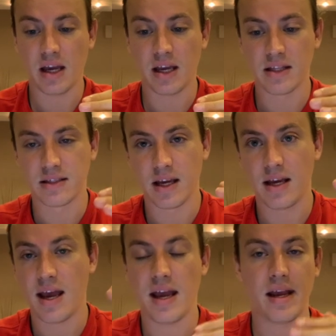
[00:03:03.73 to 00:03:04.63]
and say,
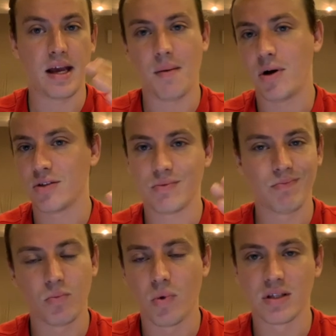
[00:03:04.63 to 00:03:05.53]
hey,
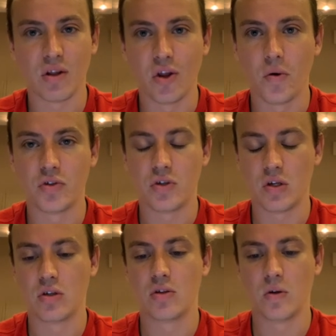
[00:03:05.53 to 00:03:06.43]
what's the lowest you
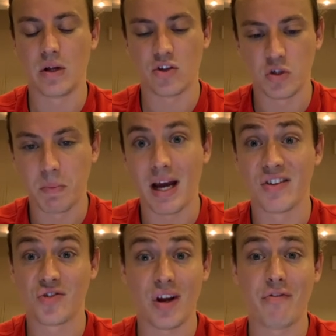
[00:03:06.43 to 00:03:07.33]
can do, and I'll just buy it
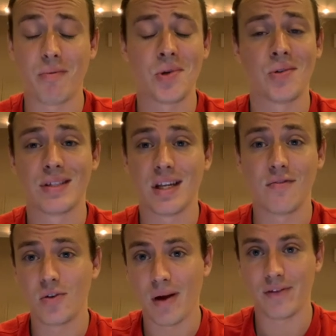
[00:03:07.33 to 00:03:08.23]
straight from you instead of
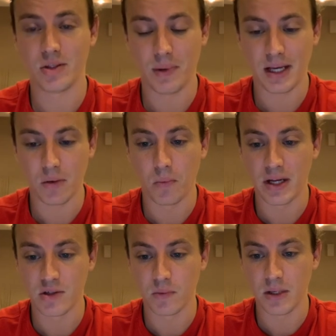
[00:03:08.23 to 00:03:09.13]
you having to
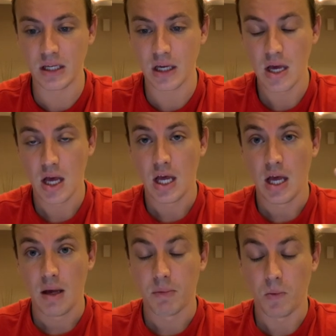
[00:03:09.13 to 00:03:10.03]
wait a week.
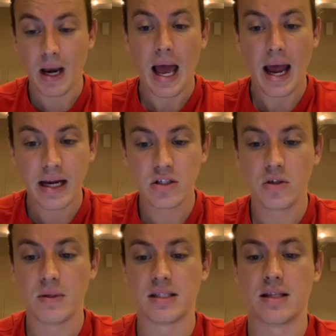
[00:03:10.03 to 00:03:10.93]
But what I
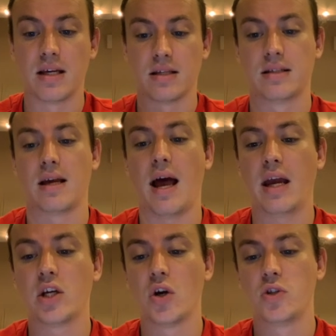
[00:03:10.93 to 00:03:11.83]
do is this: I
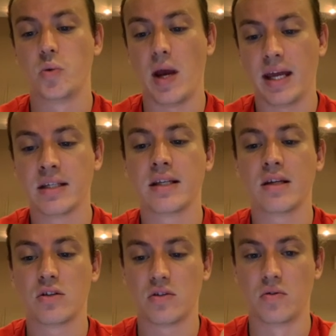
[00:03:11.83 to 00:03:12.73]
go to
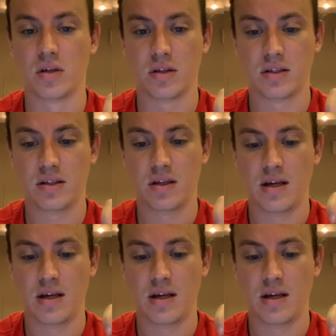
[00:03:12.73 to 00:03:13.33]
ending soonest,